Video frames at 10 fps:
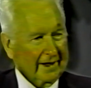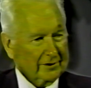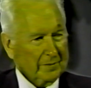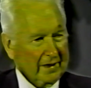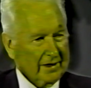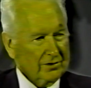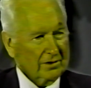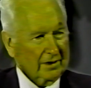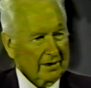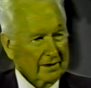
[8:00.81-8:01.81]

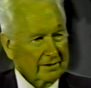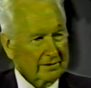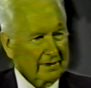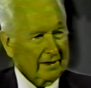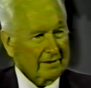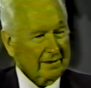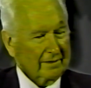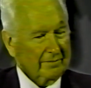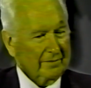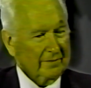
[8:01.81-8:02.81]
explanation is that
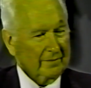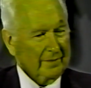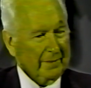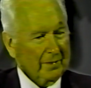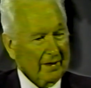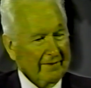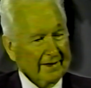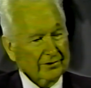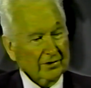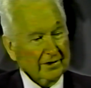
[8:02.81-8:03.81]
people have
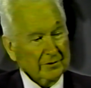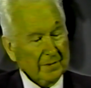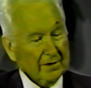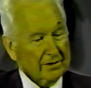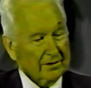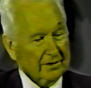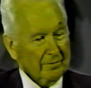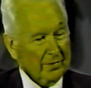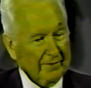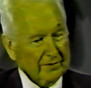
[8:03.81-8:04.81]
had certain experiences in
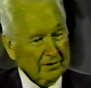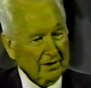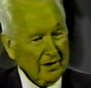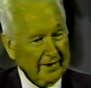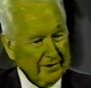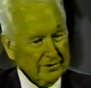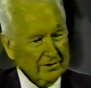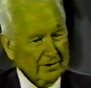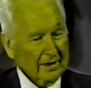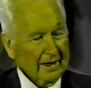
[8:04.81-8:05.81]
previous
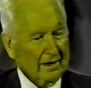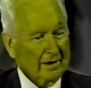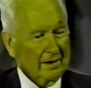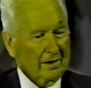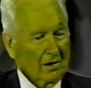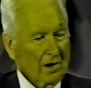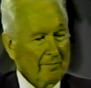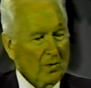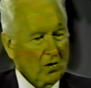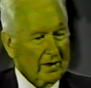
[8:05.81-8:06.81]
incarnations, and they are
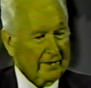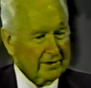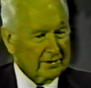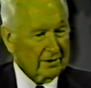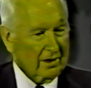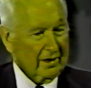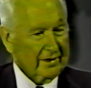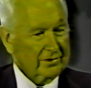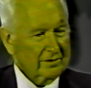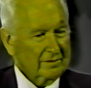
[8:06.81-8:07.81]
born in this
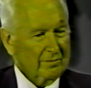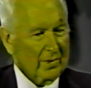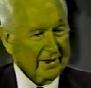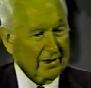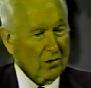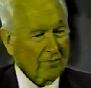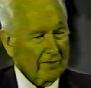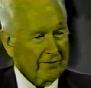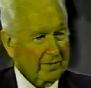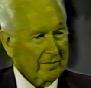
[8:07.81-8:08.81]
incarnation, bringing over
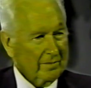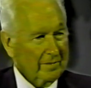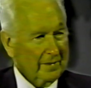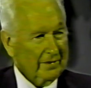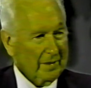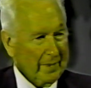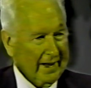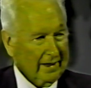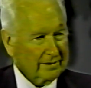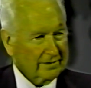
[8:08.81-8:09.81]
from the
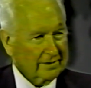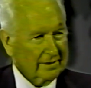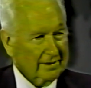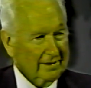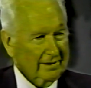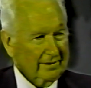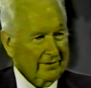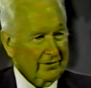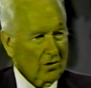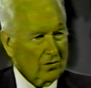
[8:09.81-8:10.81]
past
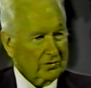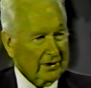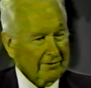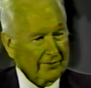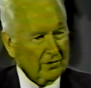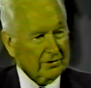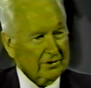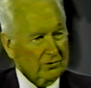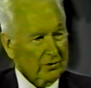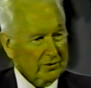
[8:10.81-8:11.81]
those
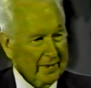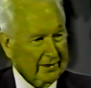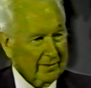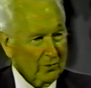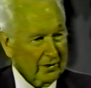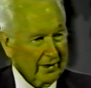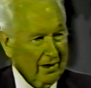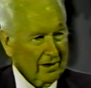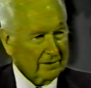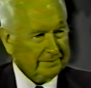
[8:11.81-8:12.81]
influences which make them what they
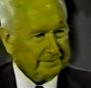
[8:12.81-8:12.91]
are.